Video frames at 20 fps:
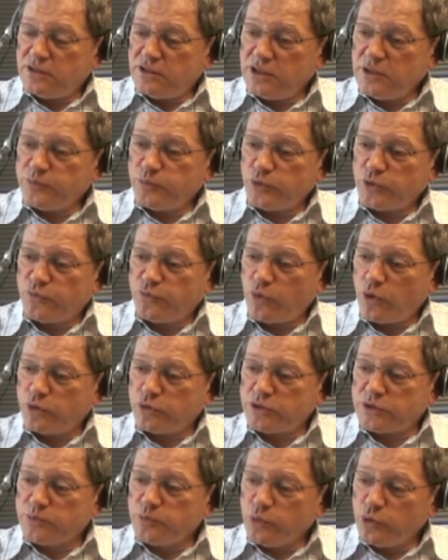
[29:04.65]
input
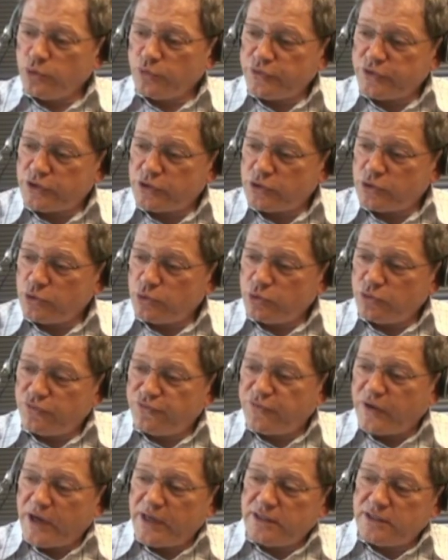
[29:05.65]
focus moves to
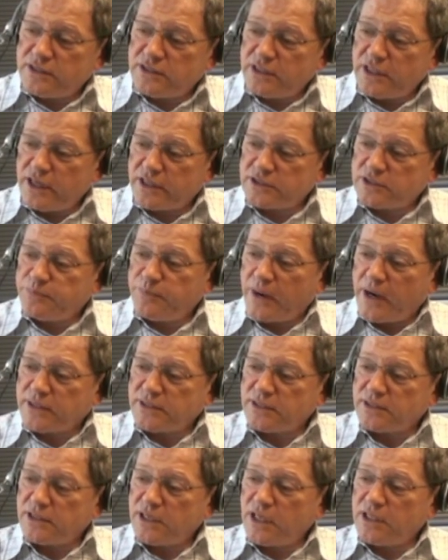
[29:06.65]
find next
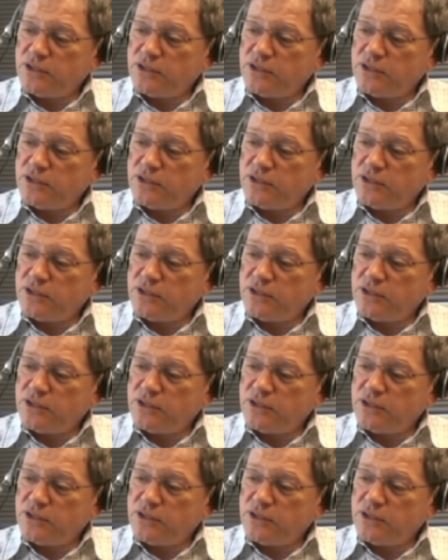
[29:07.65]
button,